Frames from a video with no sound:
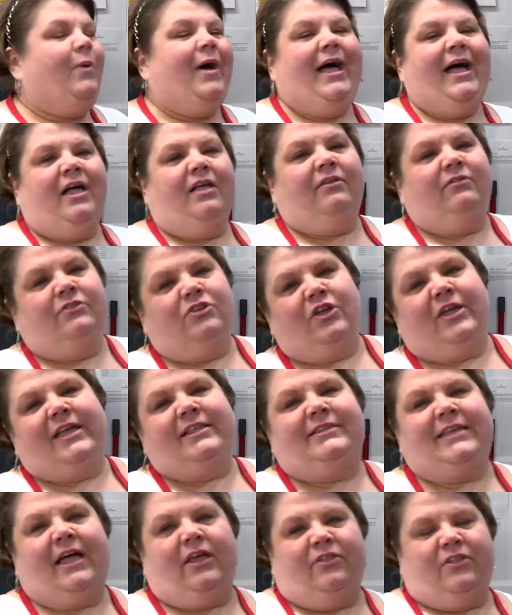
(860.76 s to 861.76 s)
Well, you
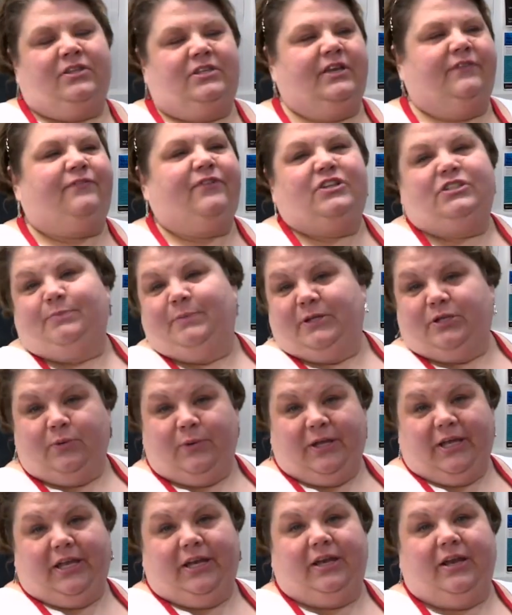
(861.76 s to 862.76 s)
can tell the difference
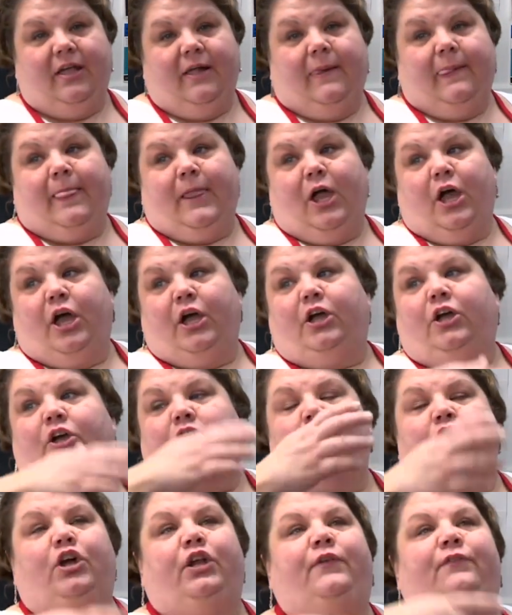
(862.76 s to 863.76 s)
between a
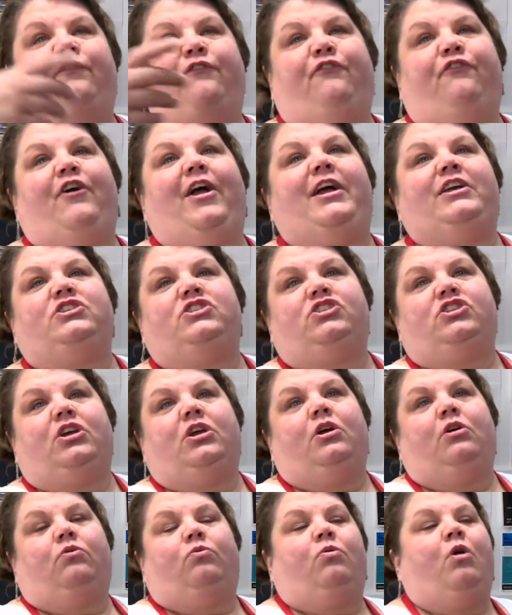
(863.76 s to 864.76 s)
good, fresh,
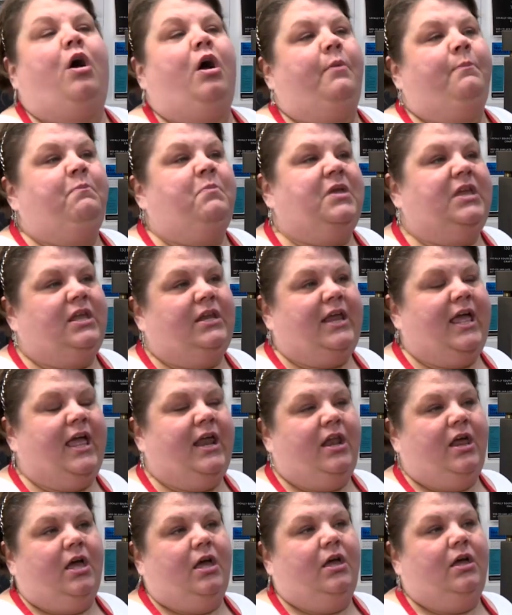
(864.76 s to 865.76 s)
raw meat
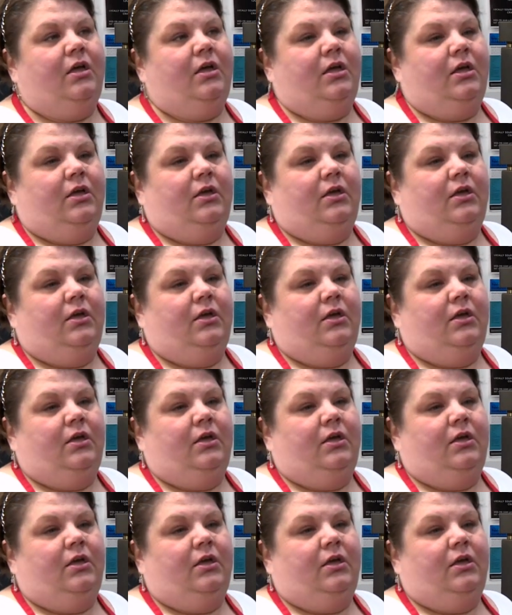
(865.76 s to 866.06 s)
and a,